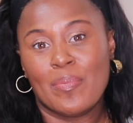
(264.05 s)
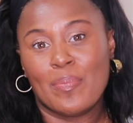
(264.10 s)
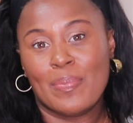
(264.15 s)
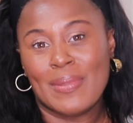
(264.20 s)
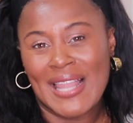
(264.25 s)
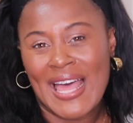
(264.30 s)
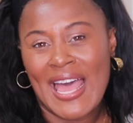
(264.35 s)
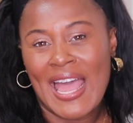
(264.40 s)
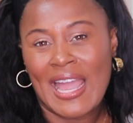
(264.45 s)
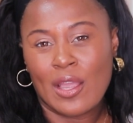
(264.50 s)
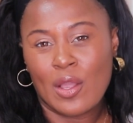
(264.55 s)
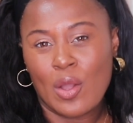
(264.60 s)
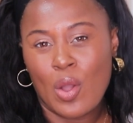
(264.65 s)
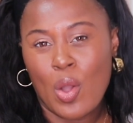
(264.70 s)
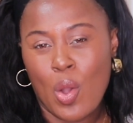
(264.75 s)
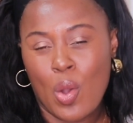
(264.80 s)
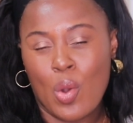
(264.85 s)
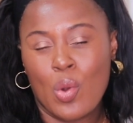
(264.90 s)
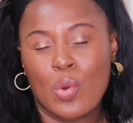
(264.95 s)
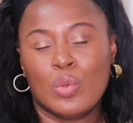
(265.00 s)

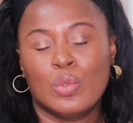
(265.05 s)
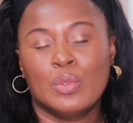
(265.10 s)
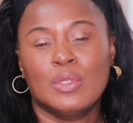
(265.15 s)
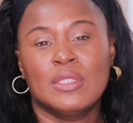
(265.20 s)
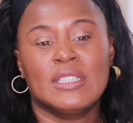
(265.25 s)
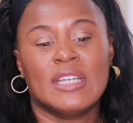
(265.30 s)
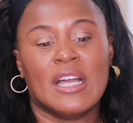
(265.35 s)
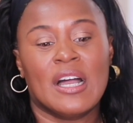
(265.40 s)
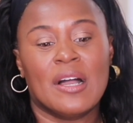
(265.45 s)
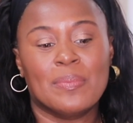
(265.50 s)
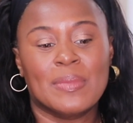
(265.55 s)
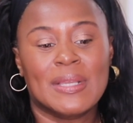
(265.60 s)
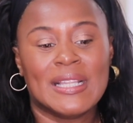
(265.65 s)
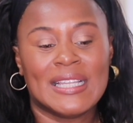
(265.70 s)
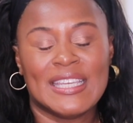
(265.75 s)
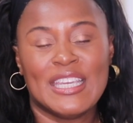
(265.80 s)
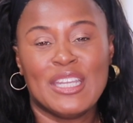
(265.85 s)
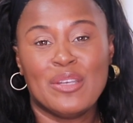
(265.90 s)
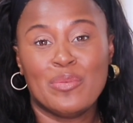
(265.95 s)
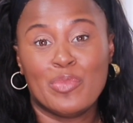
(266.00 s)
black-owned
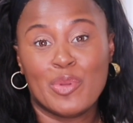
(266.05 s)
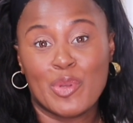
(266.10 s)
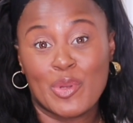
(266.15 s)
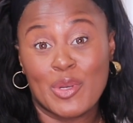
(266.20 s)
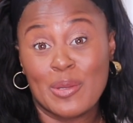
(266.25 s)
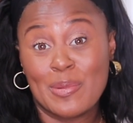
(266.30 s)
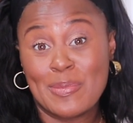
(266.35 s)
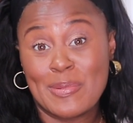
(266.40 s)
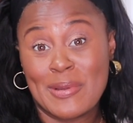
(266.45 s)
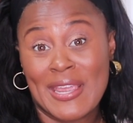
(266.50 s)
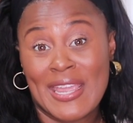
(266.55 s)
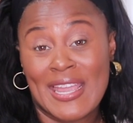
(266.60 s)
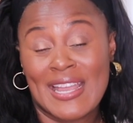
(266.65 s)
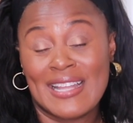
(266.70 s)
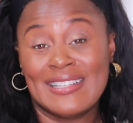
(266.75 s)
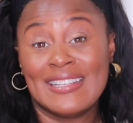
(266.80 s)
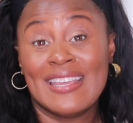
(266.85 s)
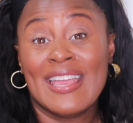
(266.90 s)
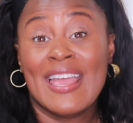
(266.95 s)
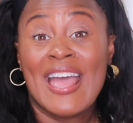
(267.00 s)
clean beauty
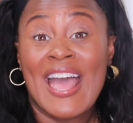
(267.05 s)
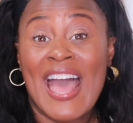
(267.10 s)
brand.